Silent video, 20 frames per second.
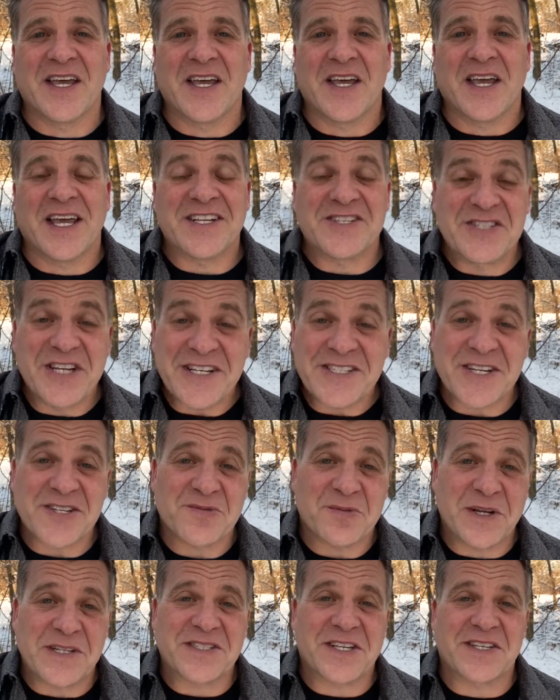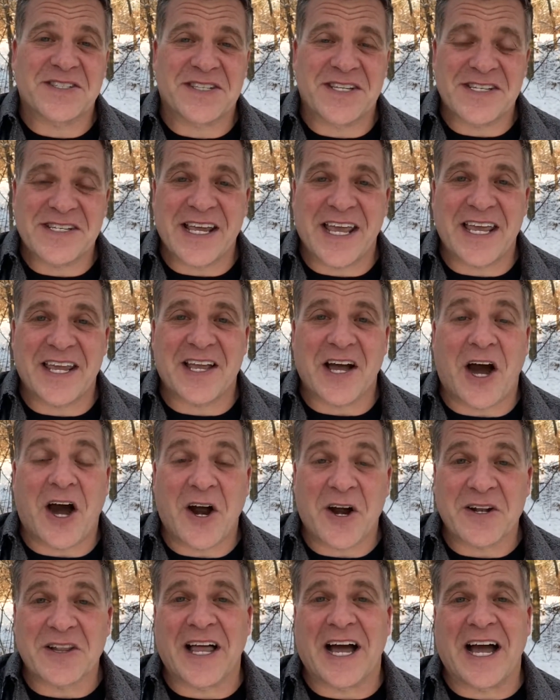And Jesus wants us to take
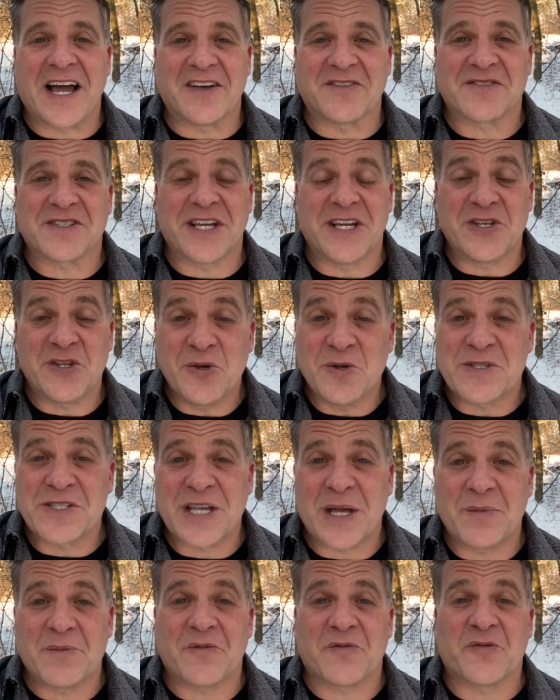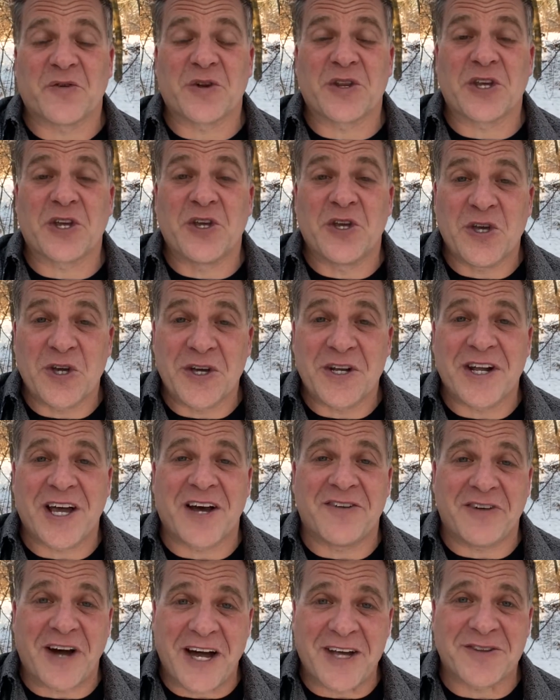our lives and use them for the good
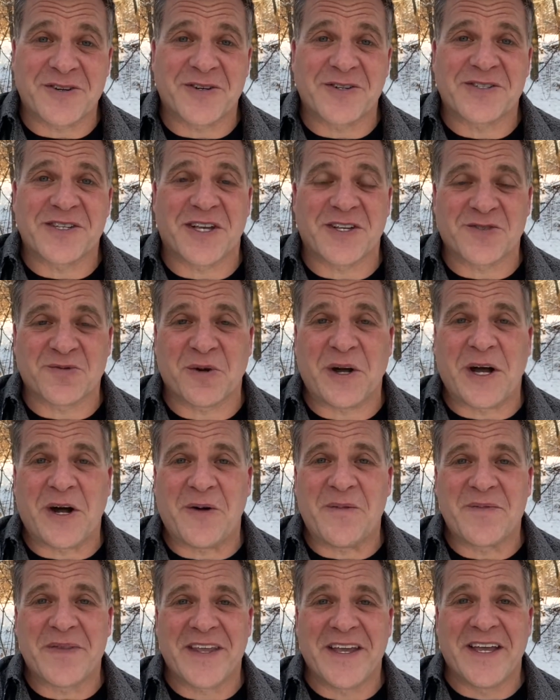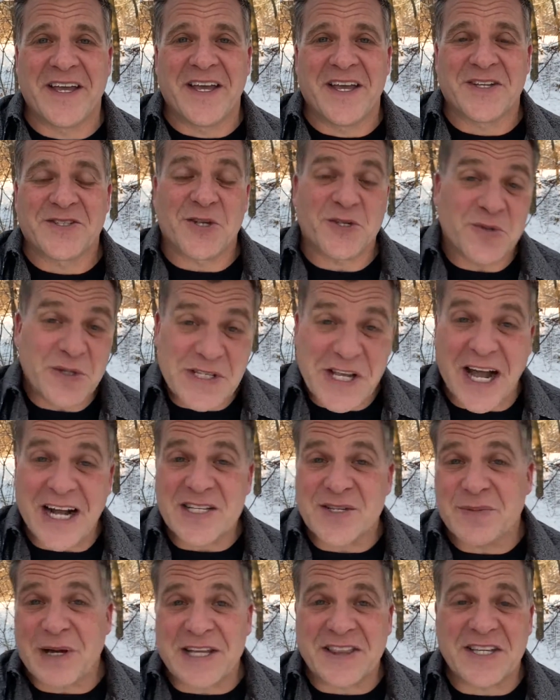of others as well. So, as we
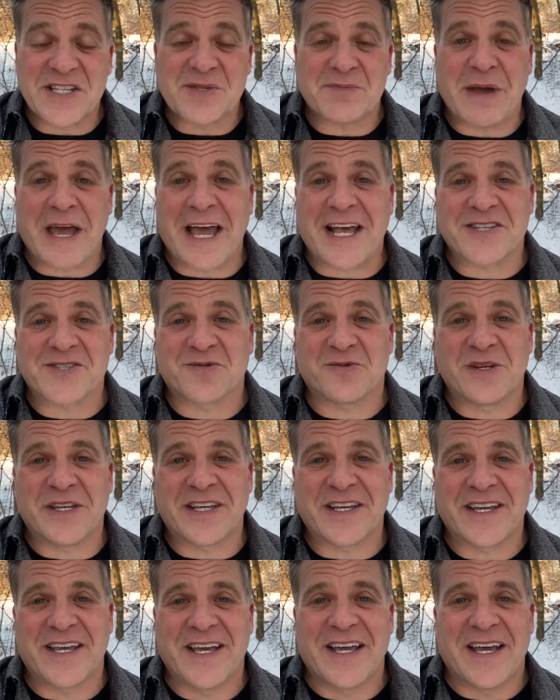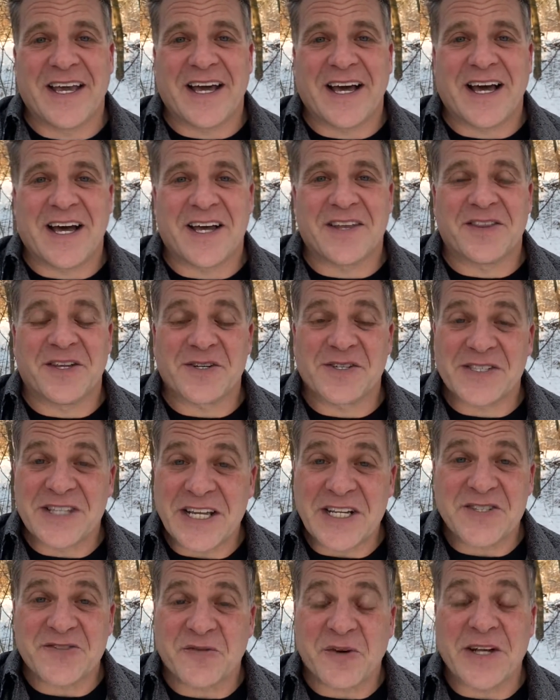talked about this past week, uh, there's
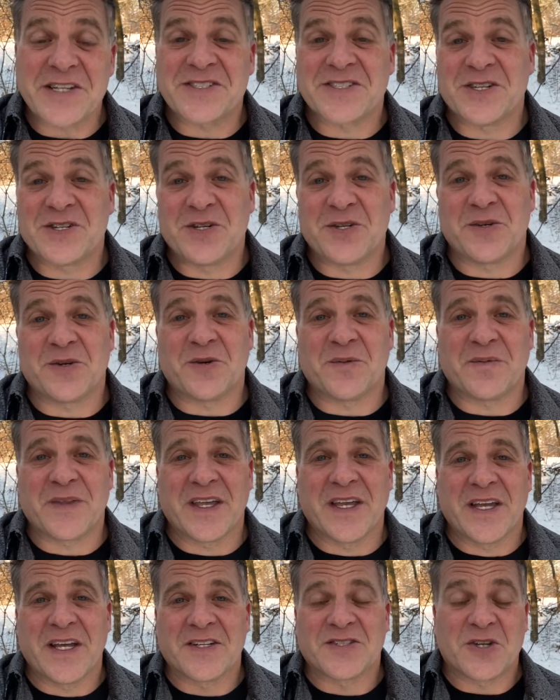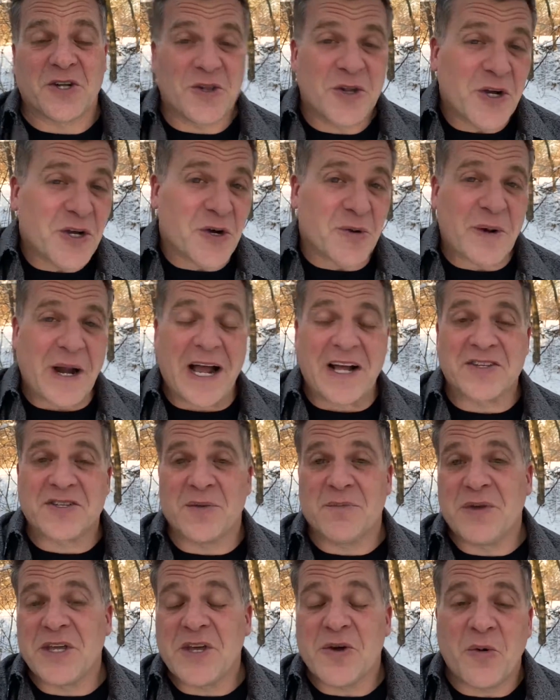things for us to do to look around, to
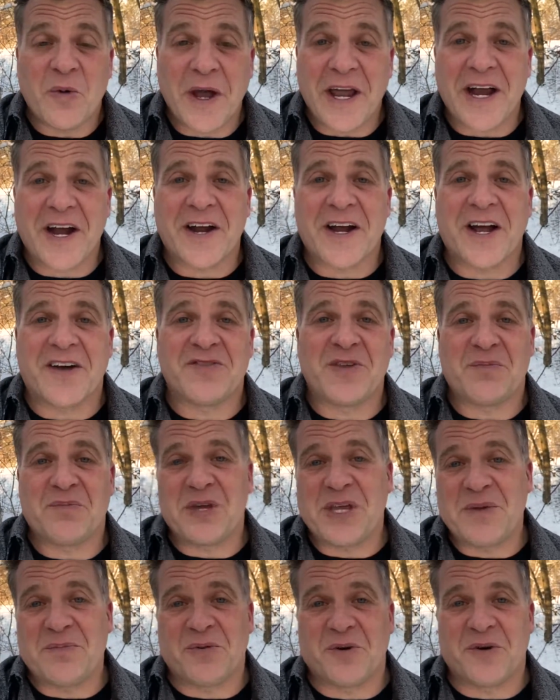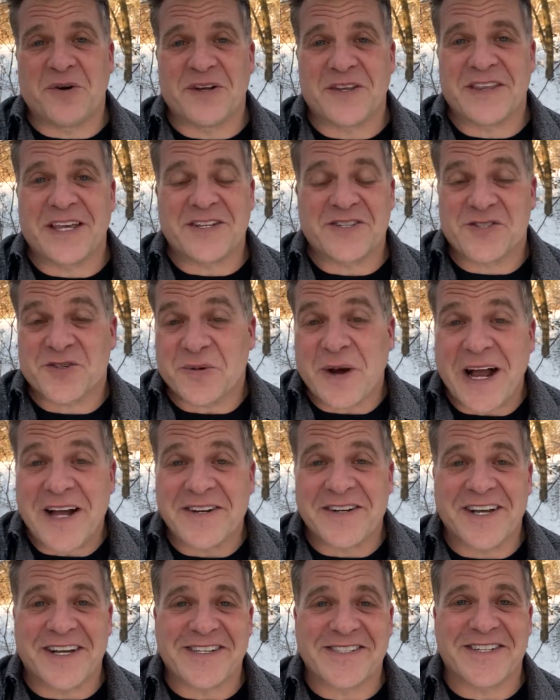be aware of the people that
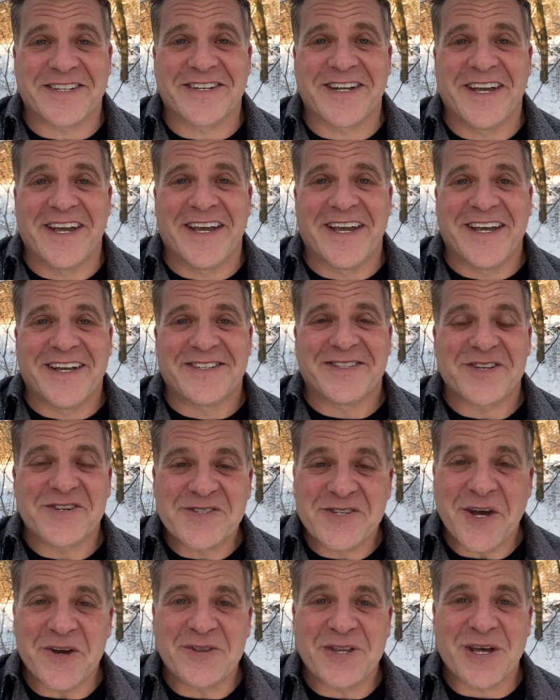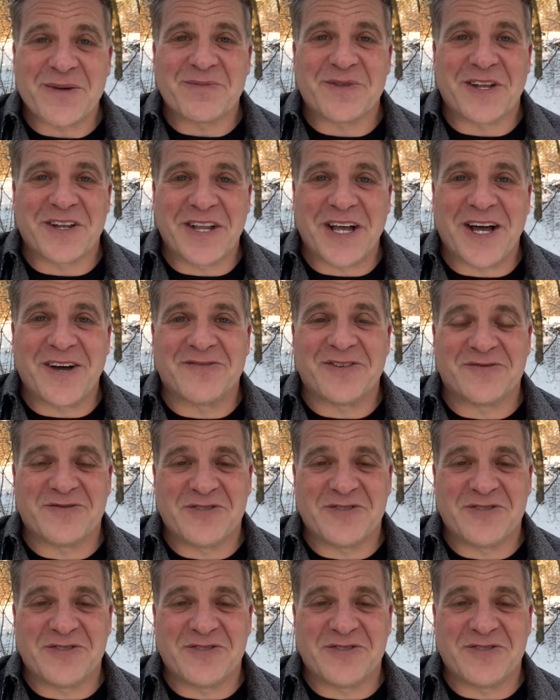surround us and to show them the love of